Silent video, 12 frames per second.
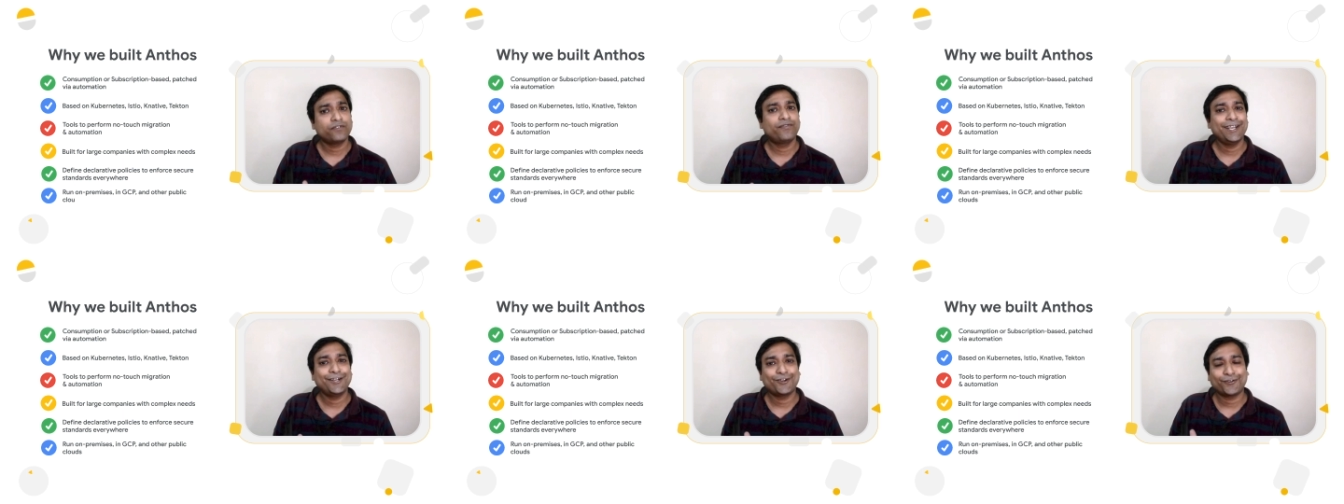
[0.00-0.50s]
a
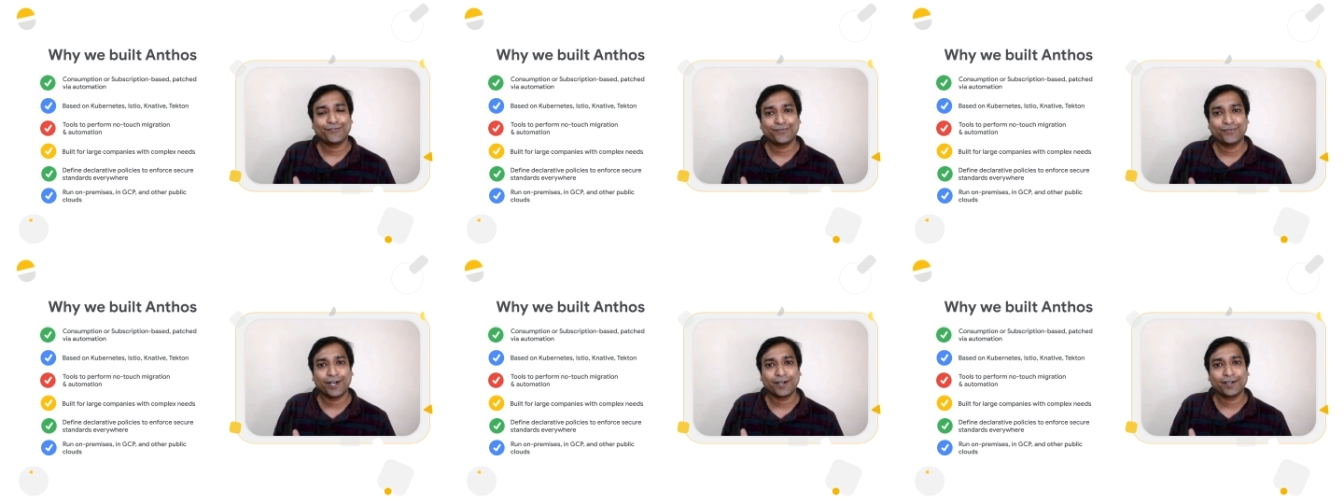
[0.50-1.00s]
fleet of
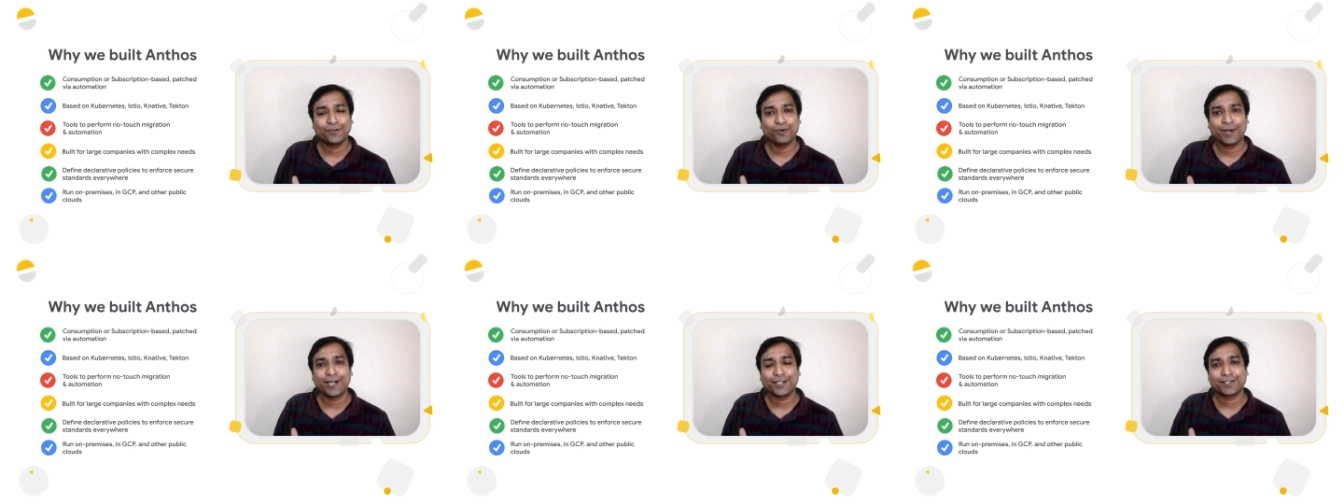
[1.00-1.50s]
uh,
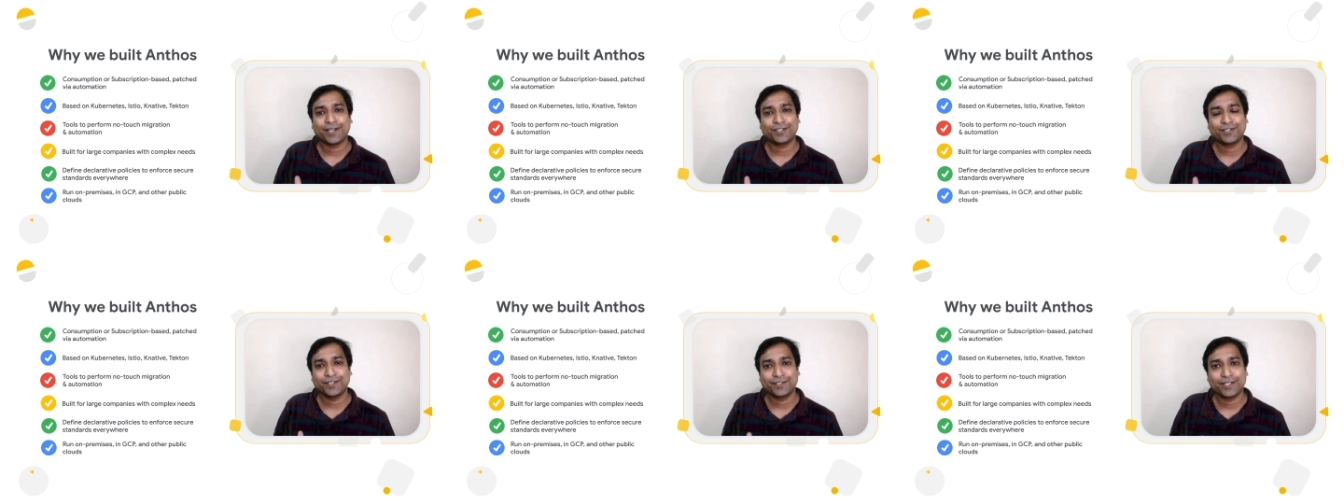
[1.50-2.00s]
Kubernetes
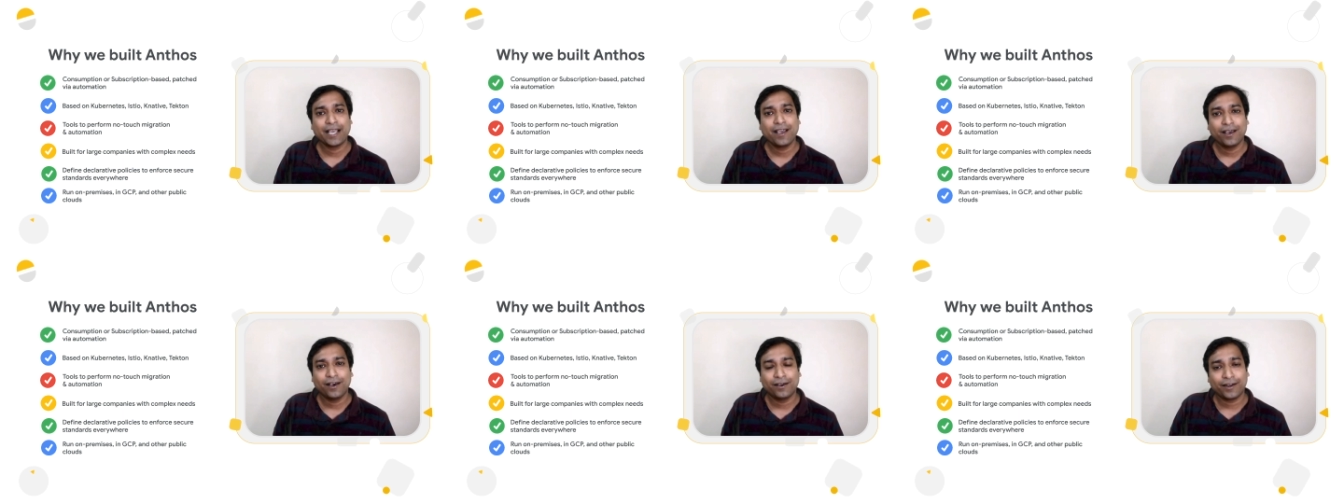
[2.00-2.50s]
clusters
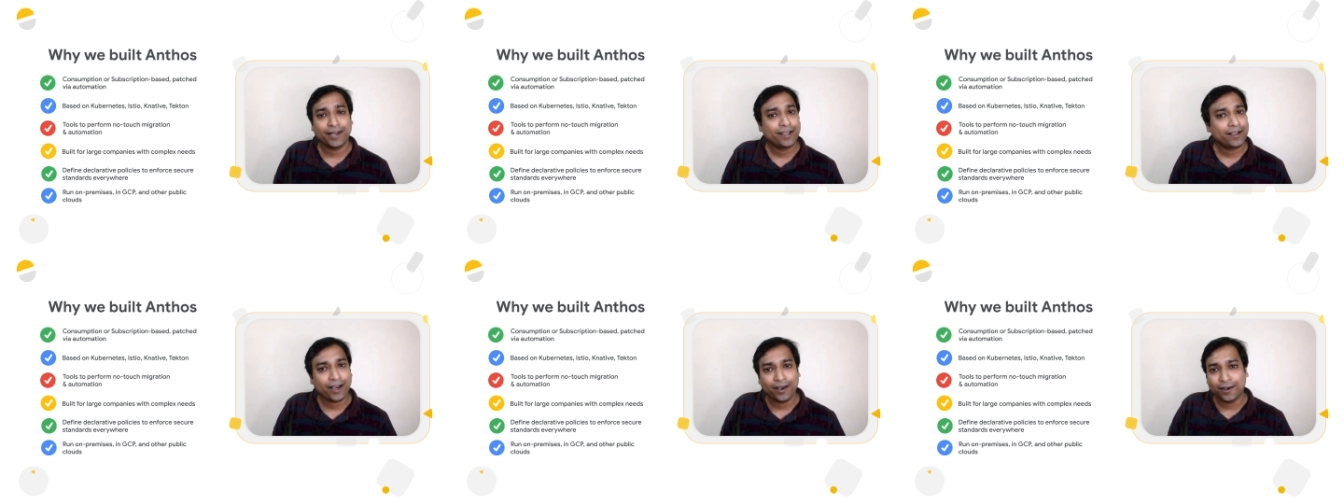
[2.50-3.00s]
uh,
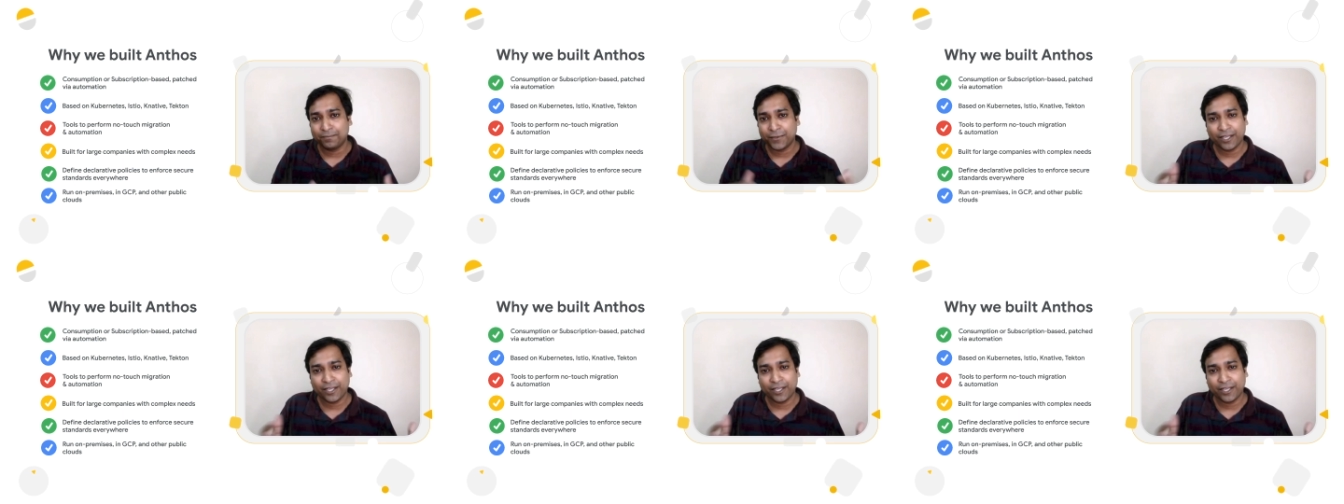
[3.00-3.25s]
running um,